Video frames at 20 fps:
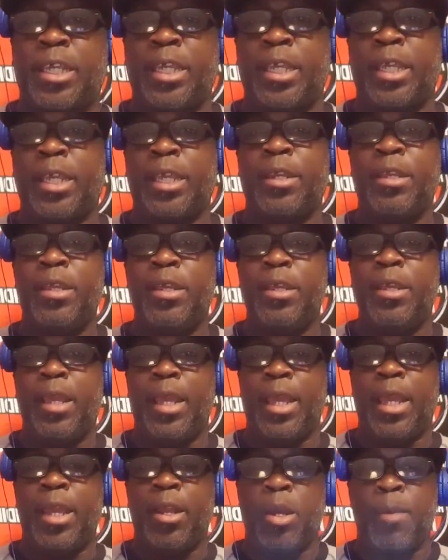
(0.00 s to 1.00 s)
in
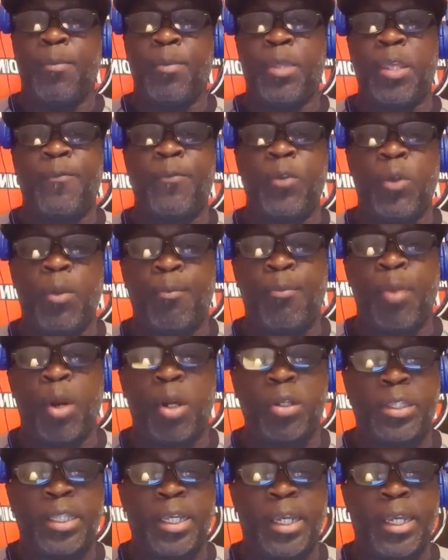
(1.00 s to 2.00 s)
and um, give you the
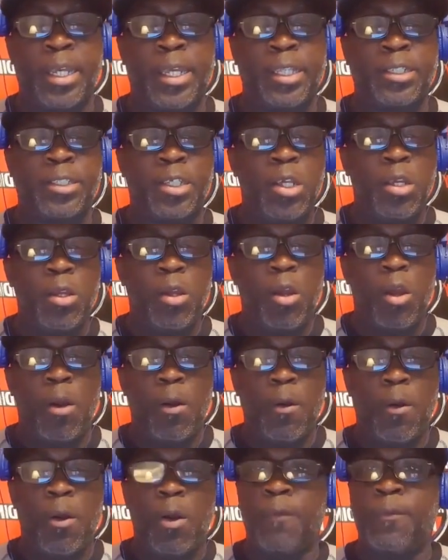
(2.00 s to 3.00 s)
birthdays
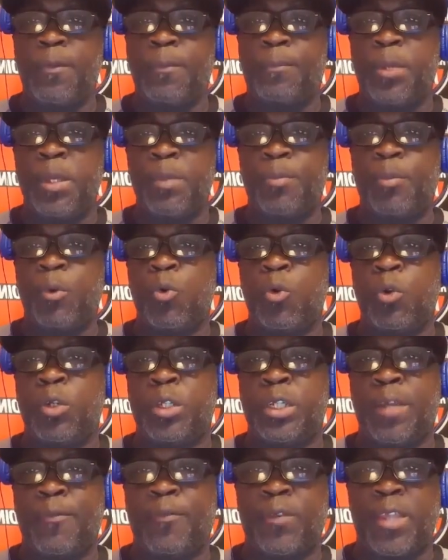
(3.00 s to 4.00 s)
of the people who are
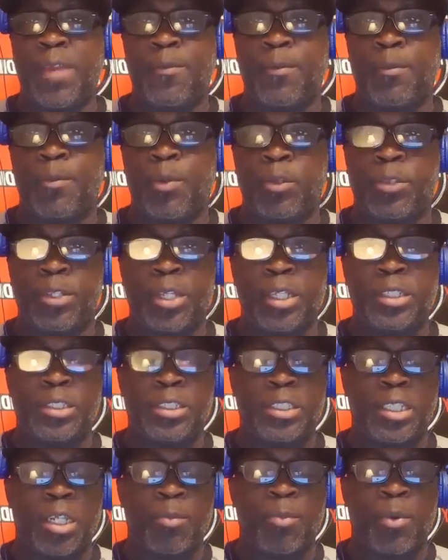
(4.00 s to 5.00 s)
definitely having birthdays and
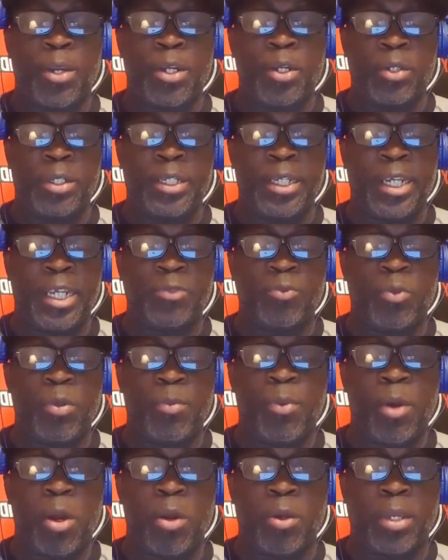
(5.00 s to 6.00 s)
celebrating on the days we
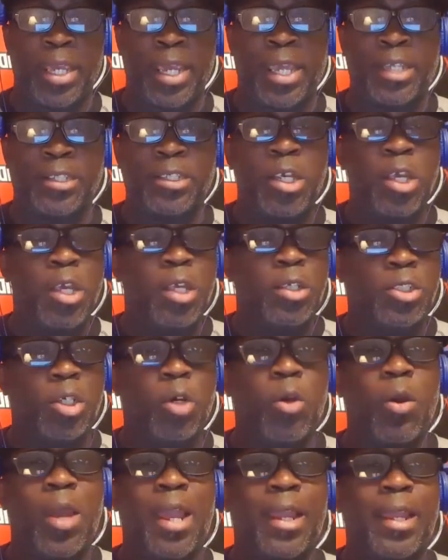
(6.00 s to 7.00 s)
broadcast.
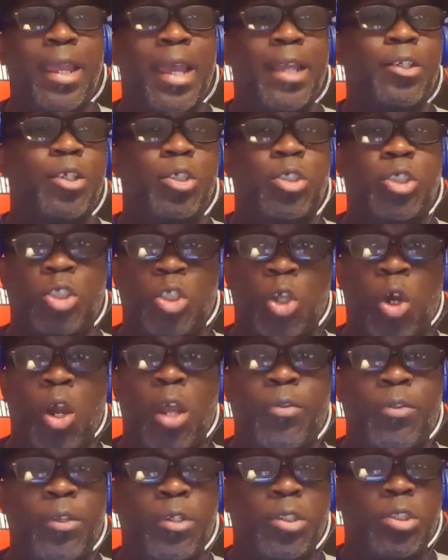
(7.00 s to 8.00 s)
So I got to
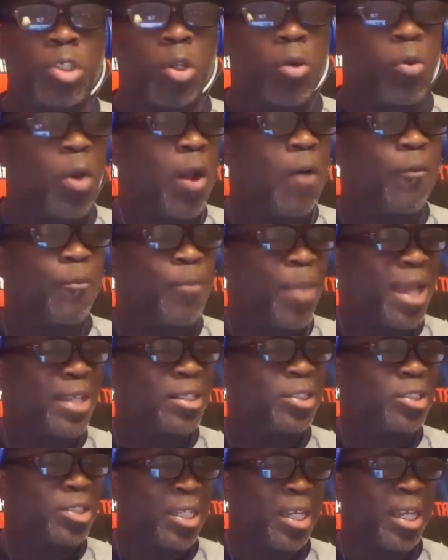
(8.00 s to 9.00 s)
start this show off by
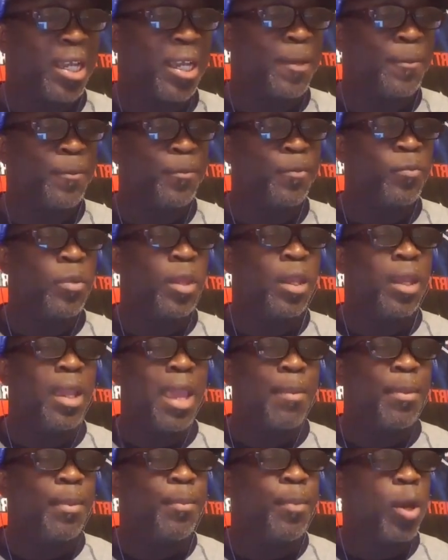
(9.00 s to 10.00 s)
saying
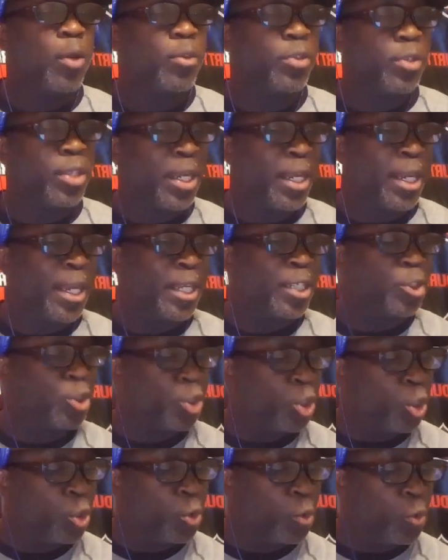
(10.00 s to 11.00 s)
happy birthday
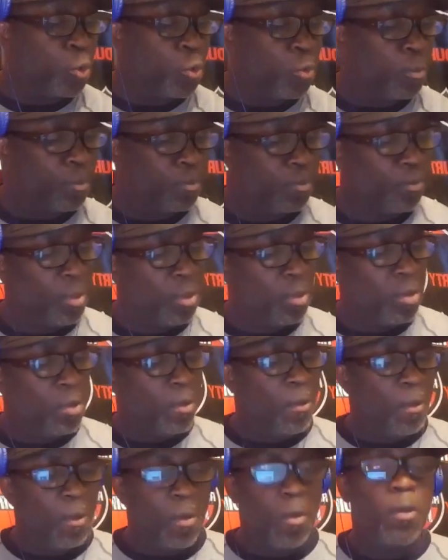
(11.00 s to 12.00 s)
to
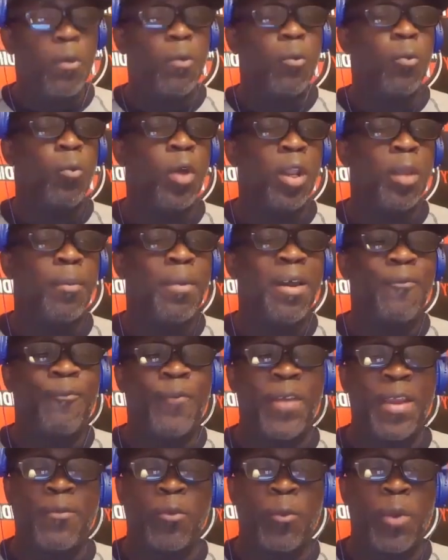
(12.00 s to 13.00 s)
one of my
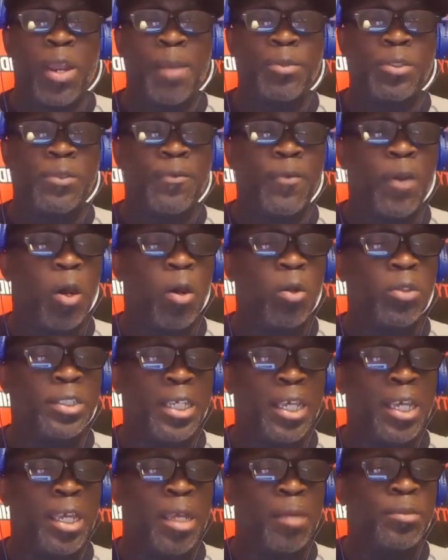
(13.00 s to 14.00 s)
favorite rappers of all
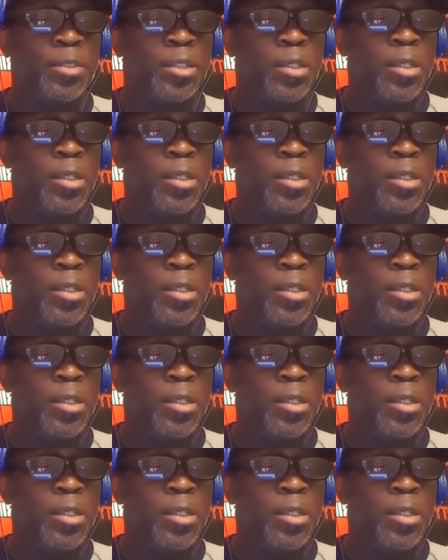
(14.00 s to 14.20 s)
times,